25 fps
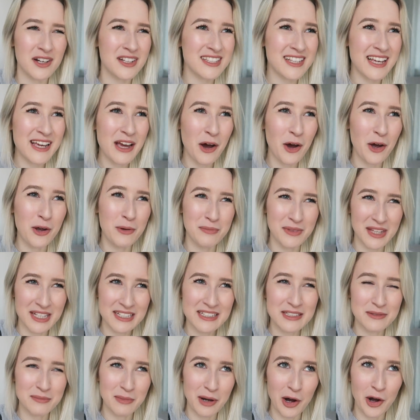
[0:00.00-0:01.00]
I say home,
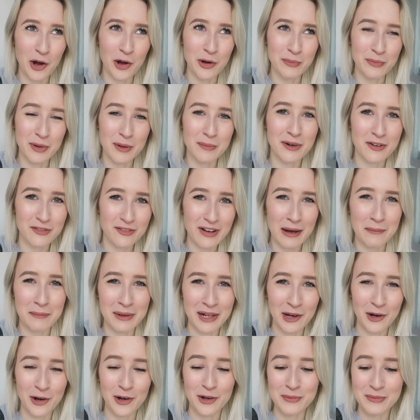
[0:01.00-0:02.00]
this is my home, but my
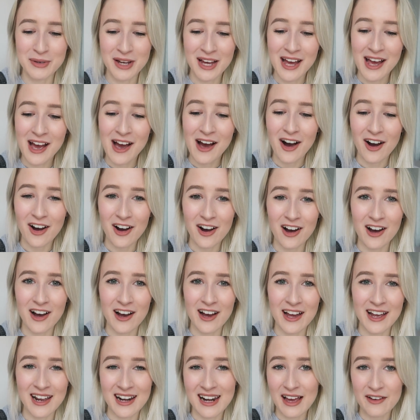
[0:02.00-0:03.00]
family home,
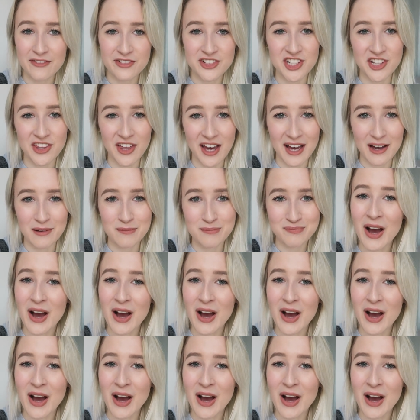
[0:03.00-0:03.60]
I left you there.